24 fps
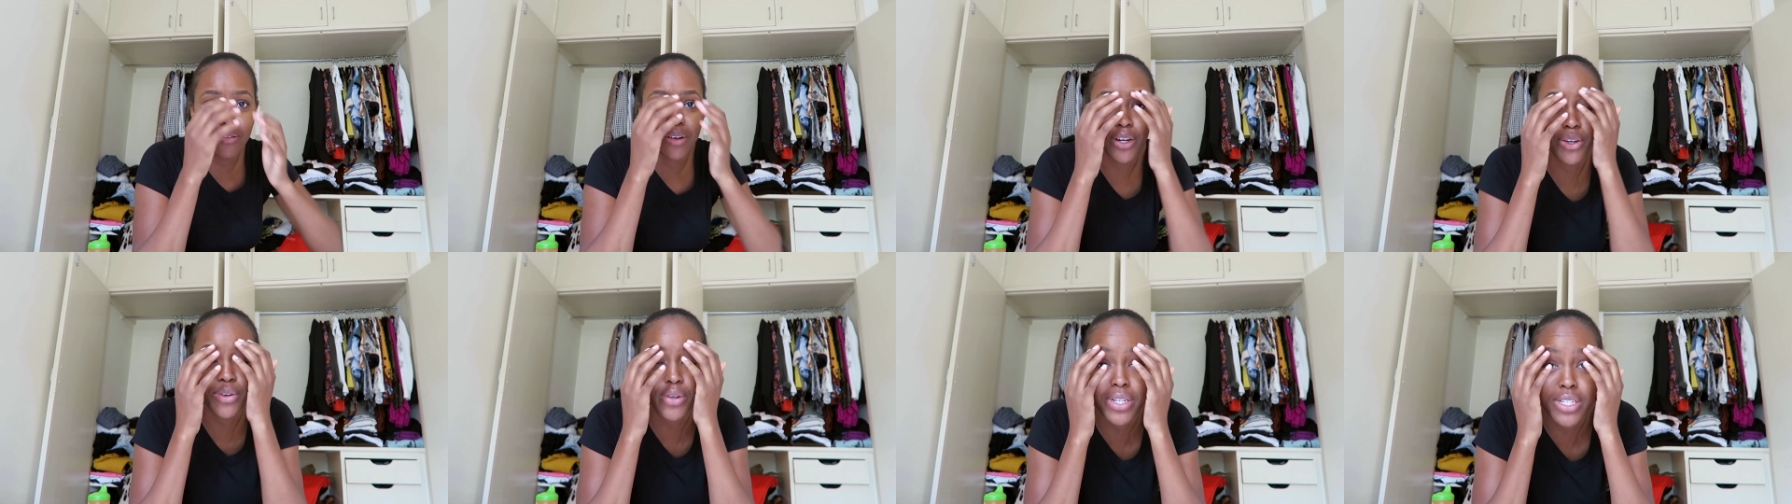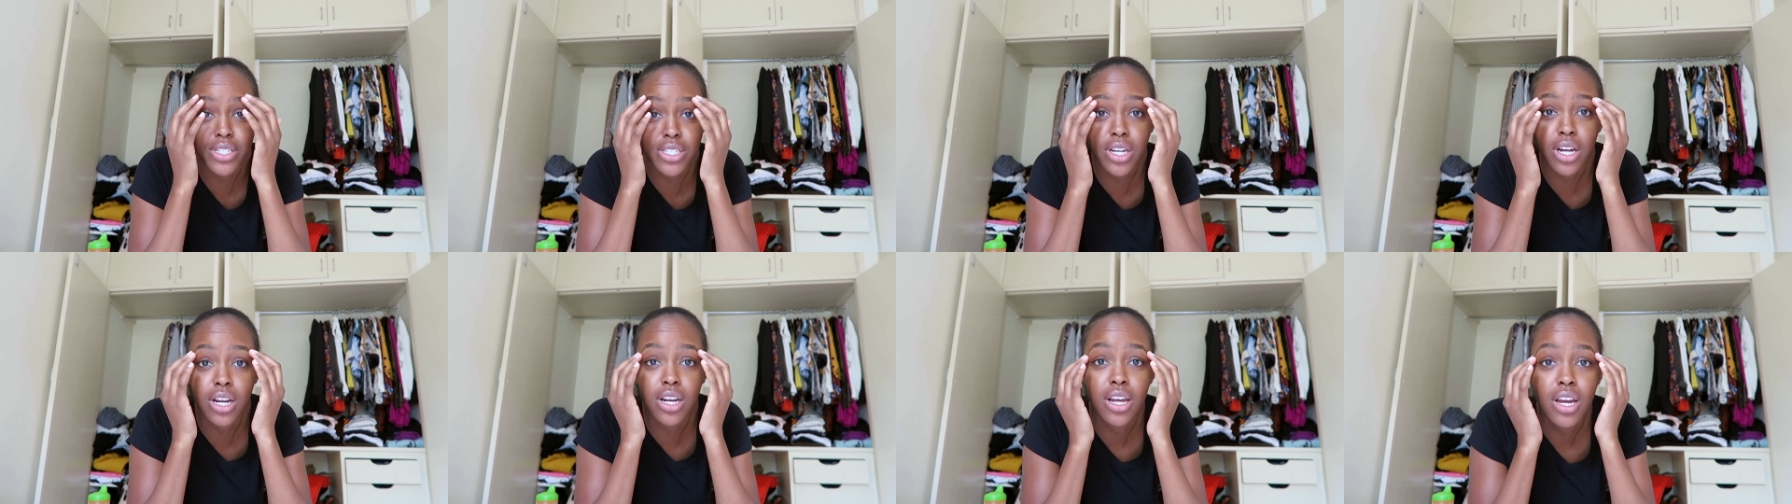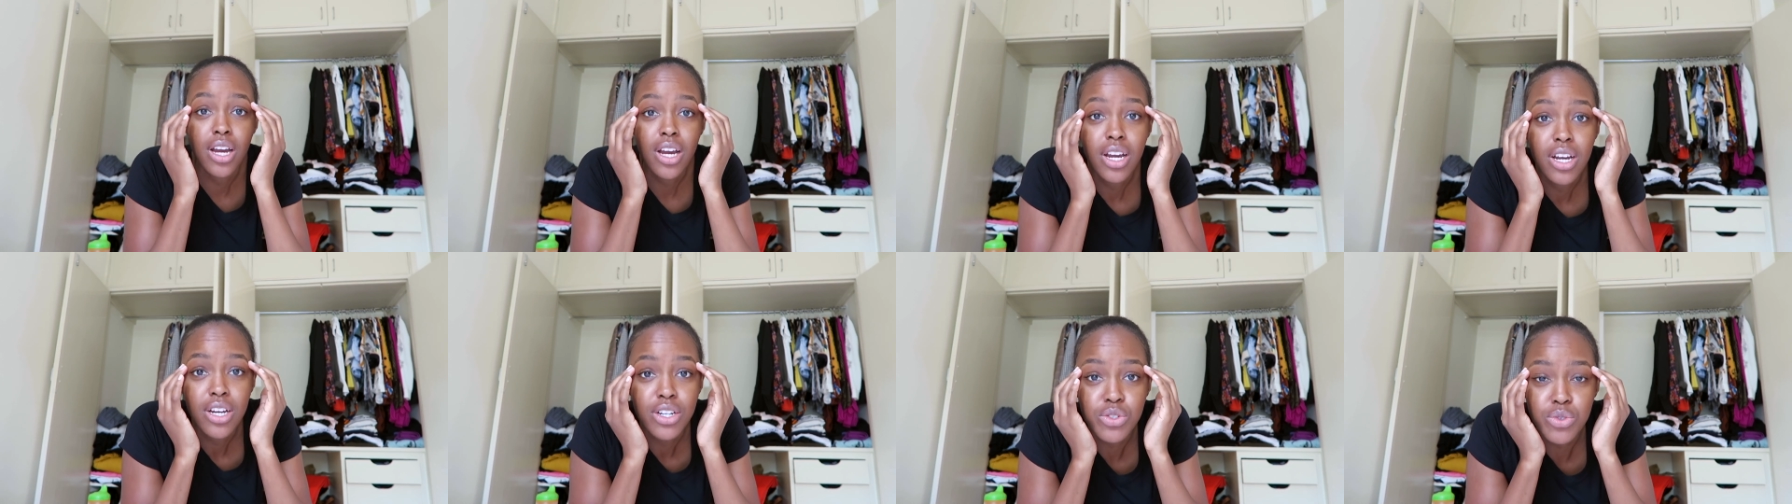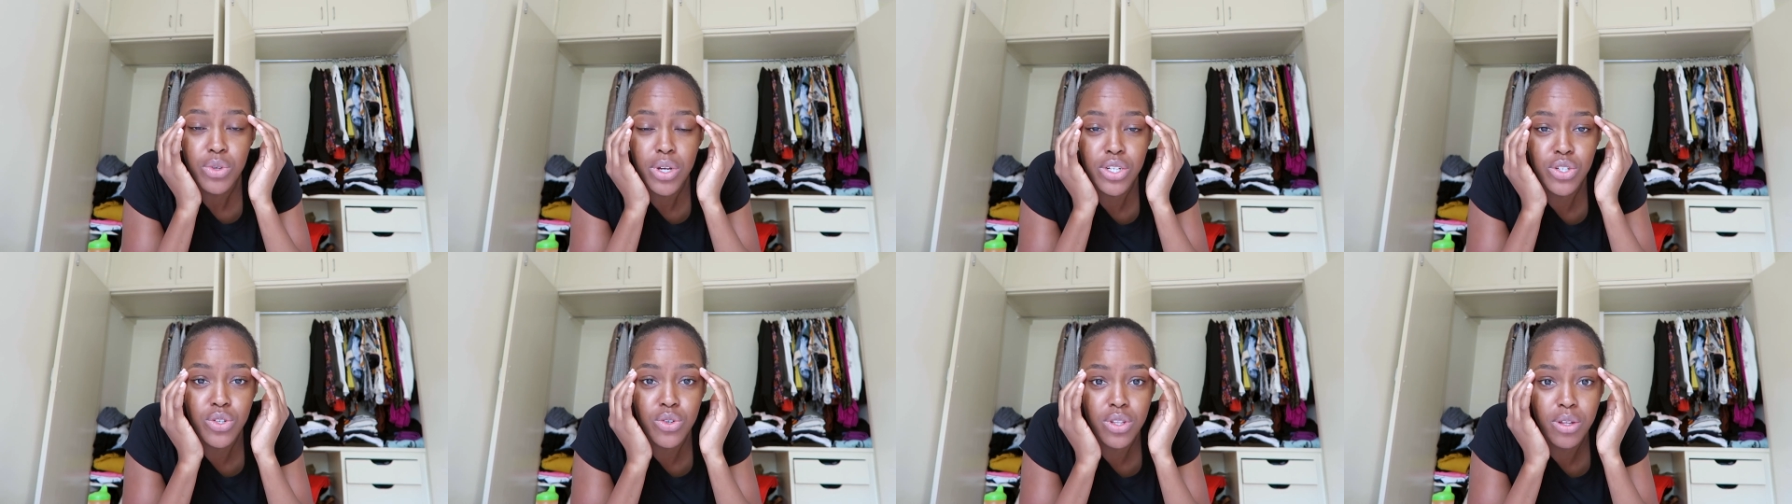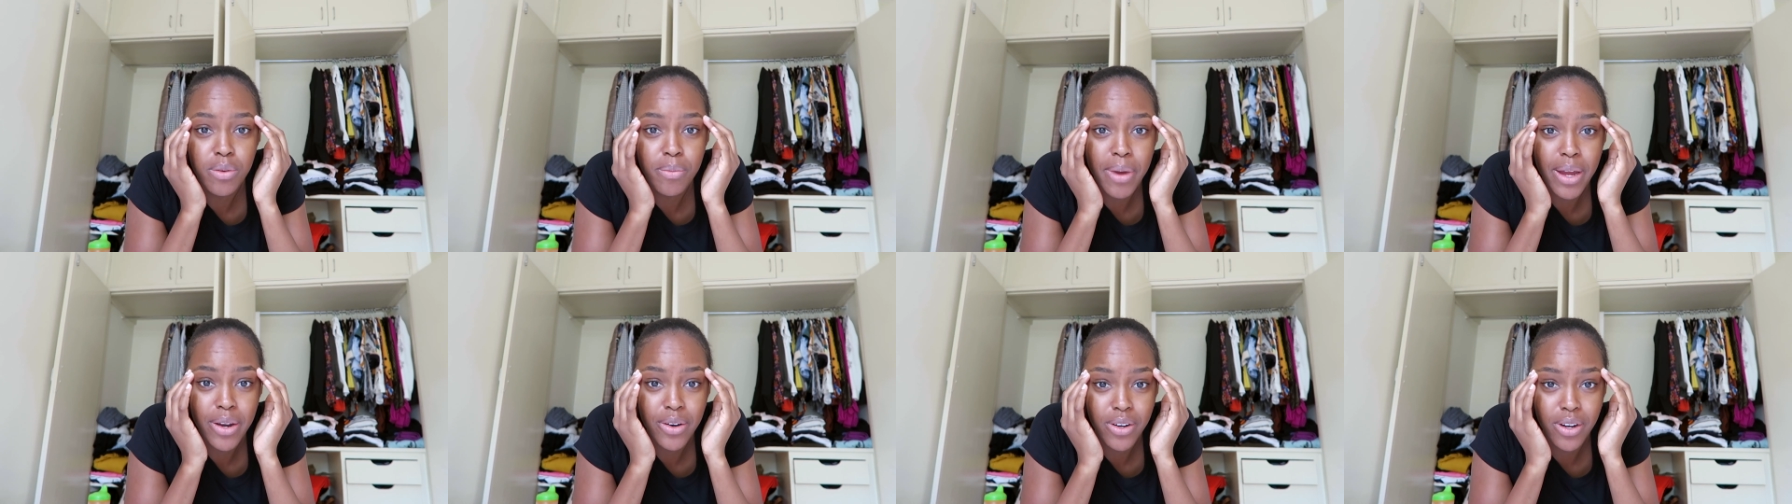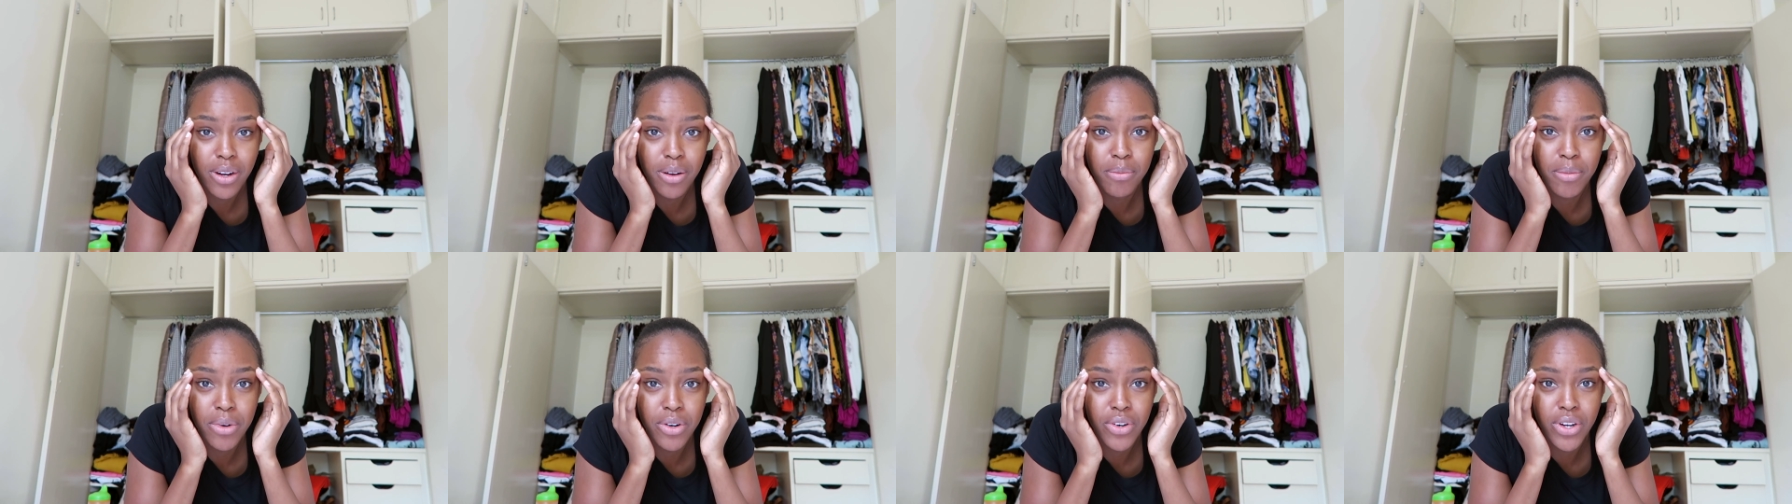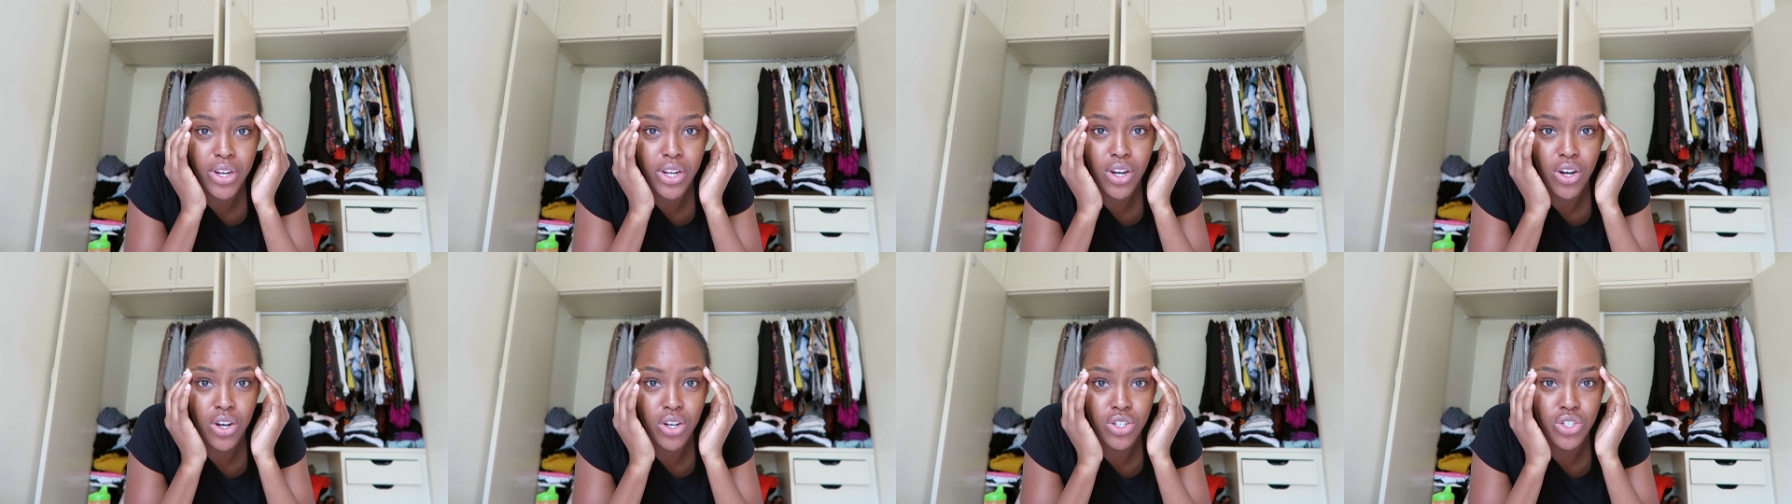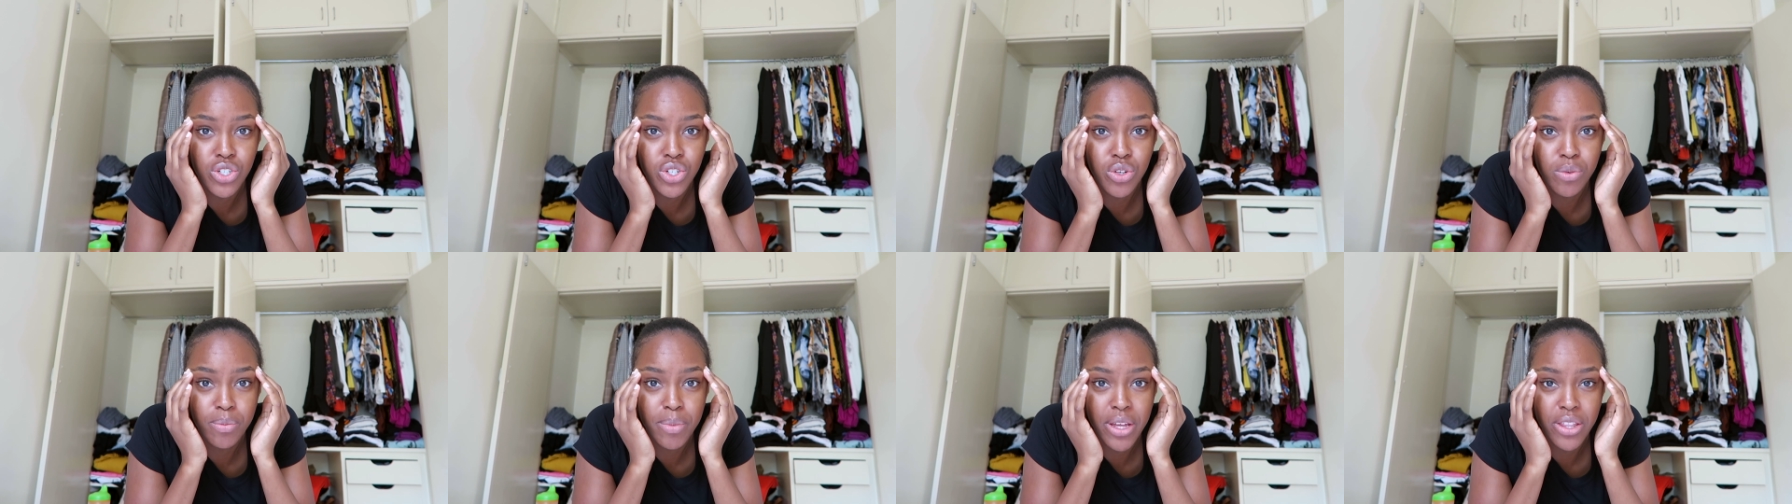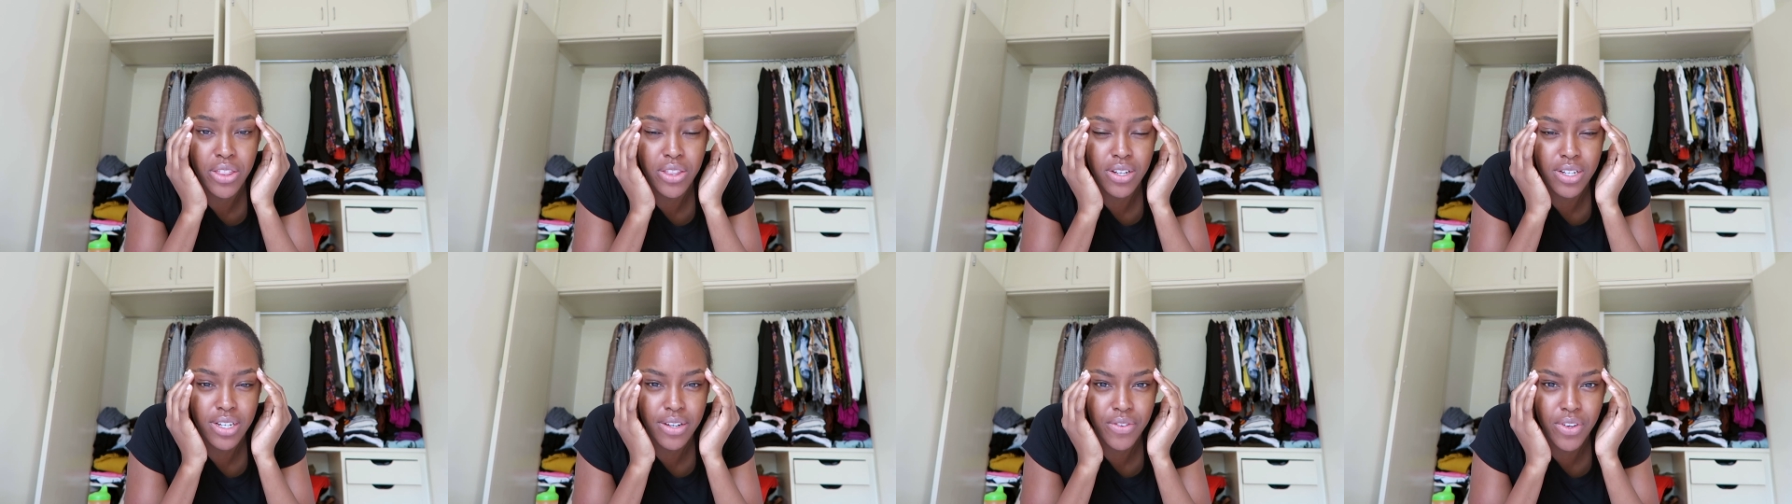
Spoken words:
Where do I start? Do I do the Marie Kondo method?